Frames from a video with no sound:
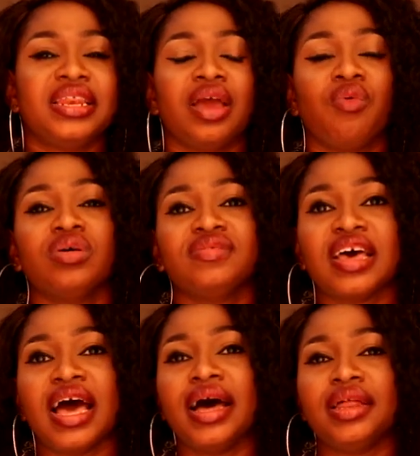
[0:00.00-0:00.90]
they want
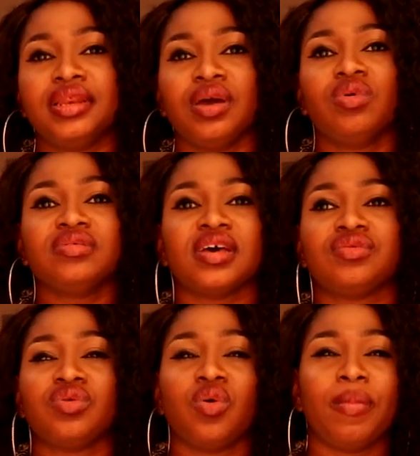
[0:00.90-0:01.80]
her they want
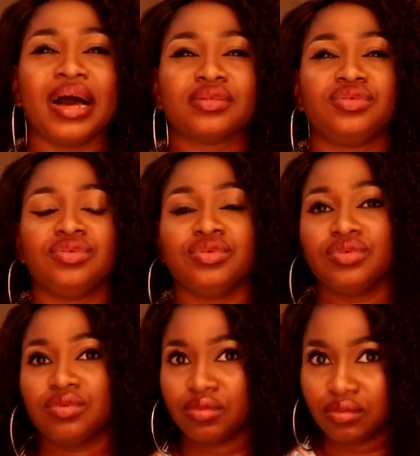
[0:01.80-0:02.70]
her to go back to